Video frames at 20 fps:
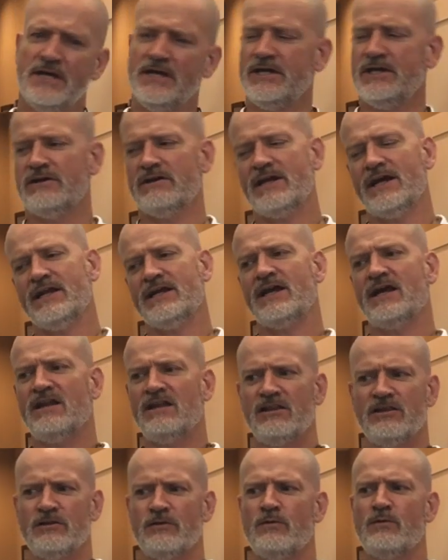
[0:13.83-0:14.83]
kind of gotten
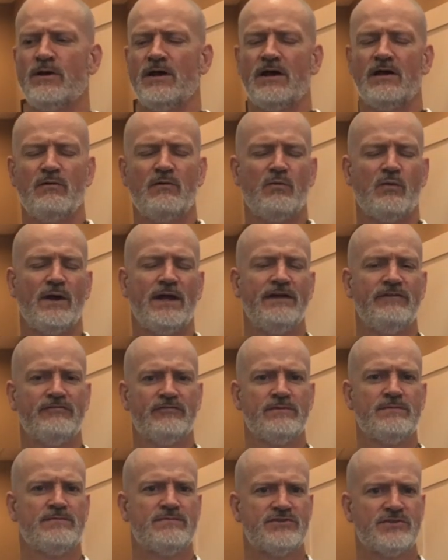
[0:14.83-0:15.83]
a little away
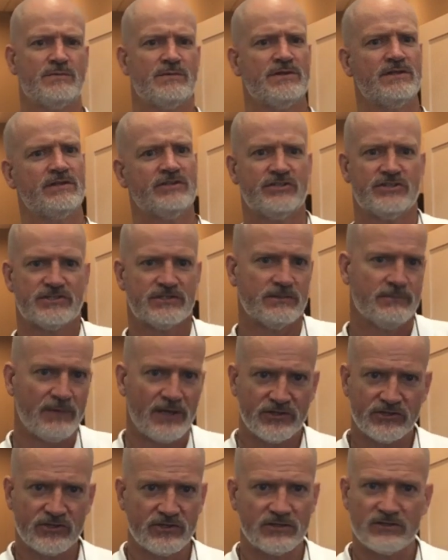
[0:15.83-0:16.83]
from some of just the
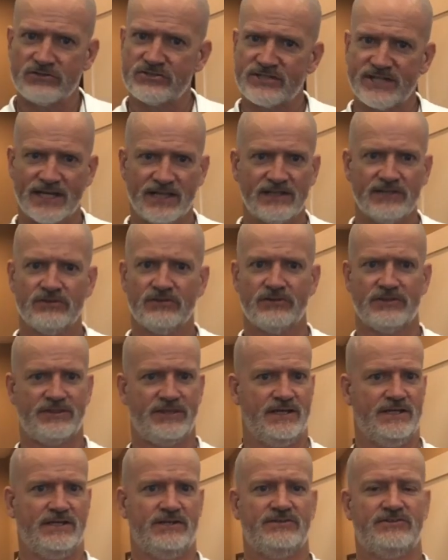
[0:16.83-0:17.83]
musculoskeletal
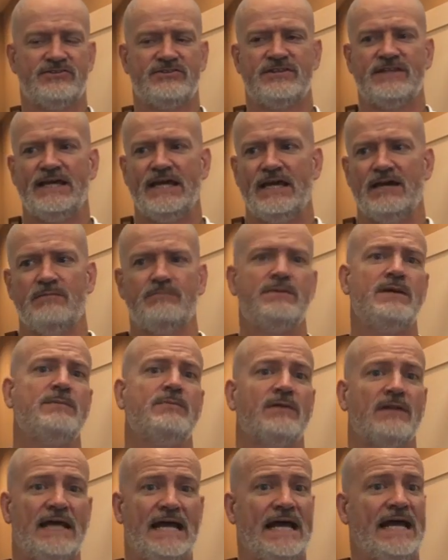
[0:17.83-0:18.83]
things that
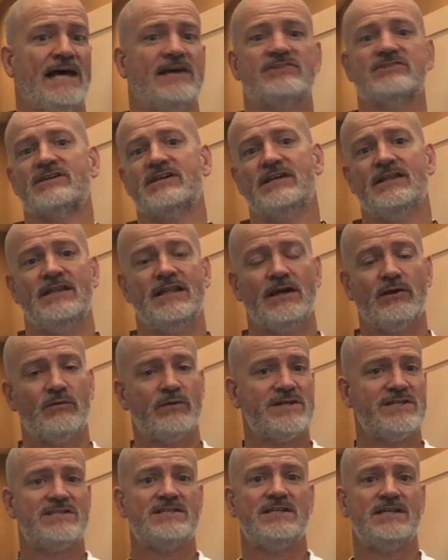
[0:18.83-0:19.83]
people ask and that
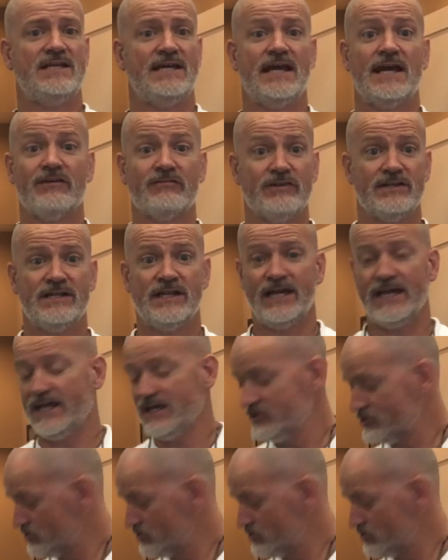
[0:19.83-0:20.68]
we see every day. And